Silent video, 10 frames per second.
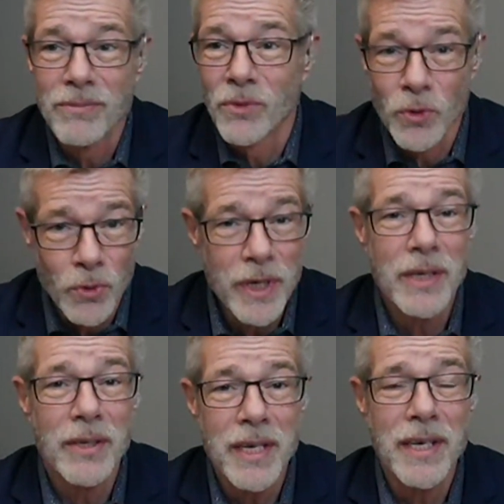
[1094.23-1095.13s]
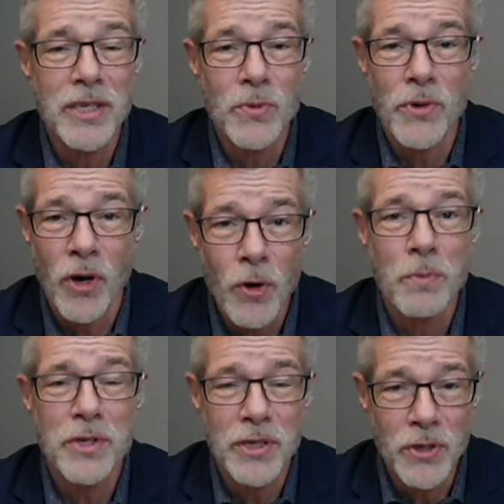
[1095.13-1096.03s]
Real kids with
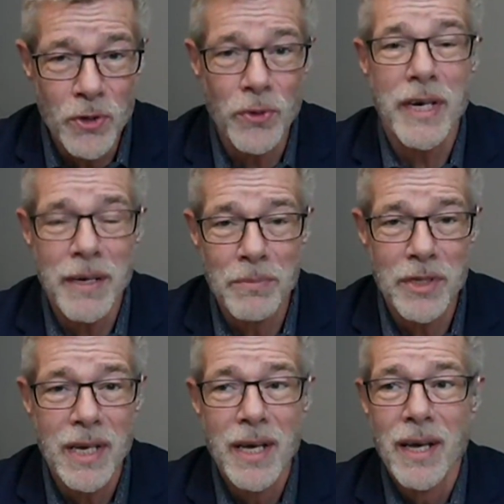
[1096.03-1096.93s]
hopes and dreams,